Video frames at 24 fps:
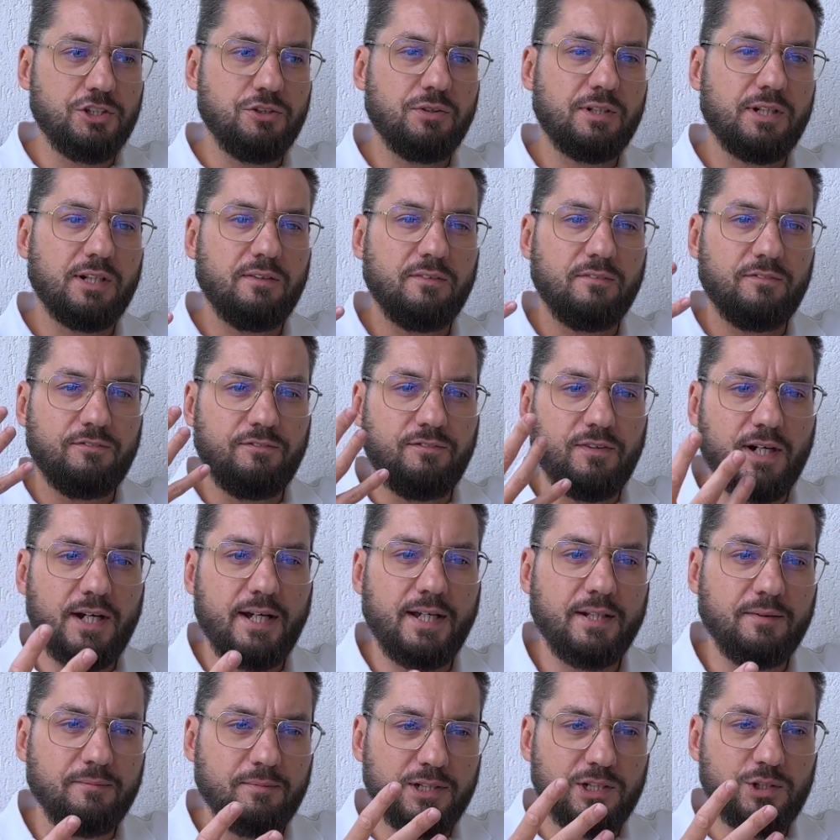you can
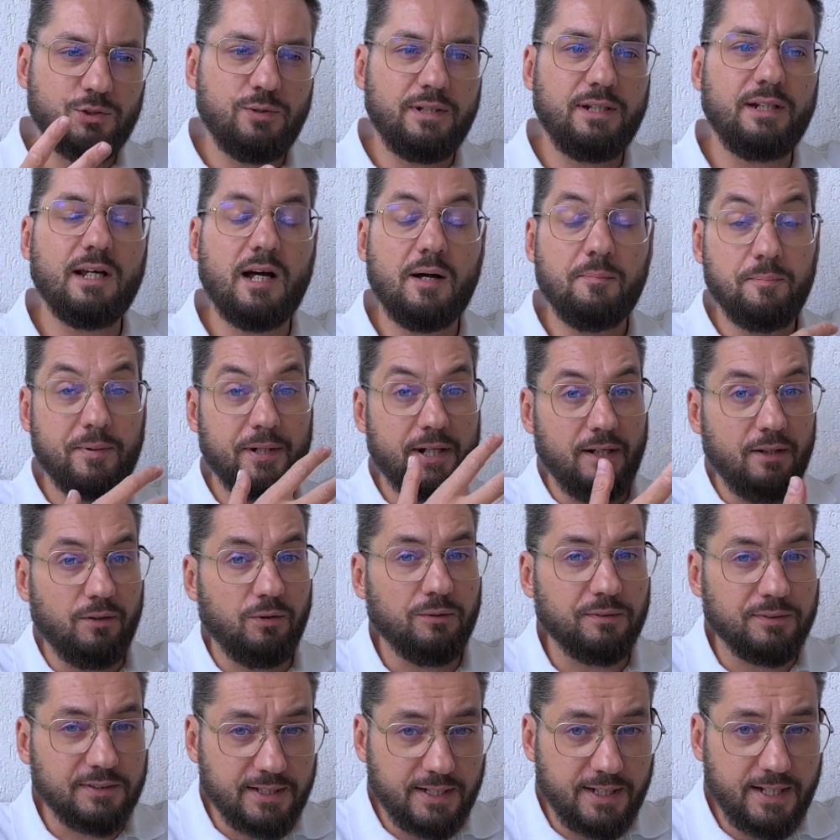find between Après
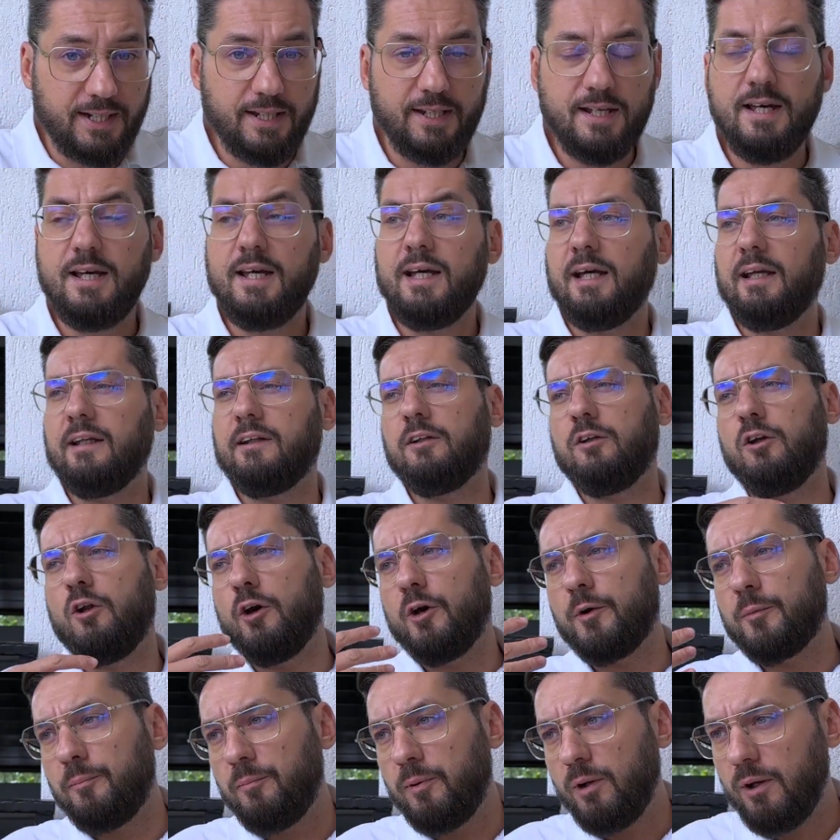l'Ondée and
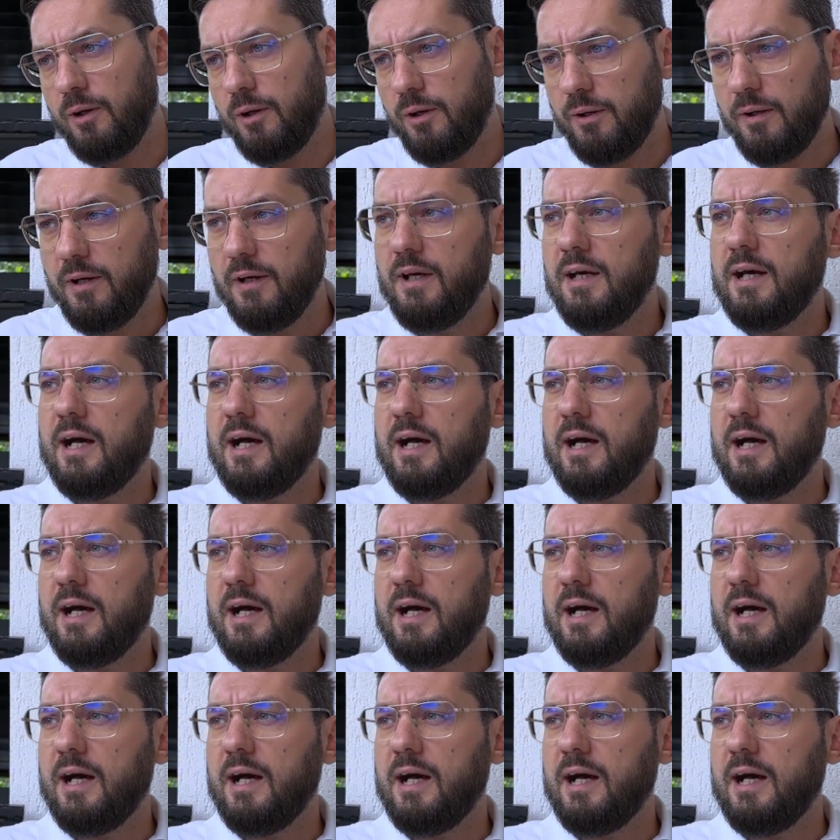L'Heure Bleue.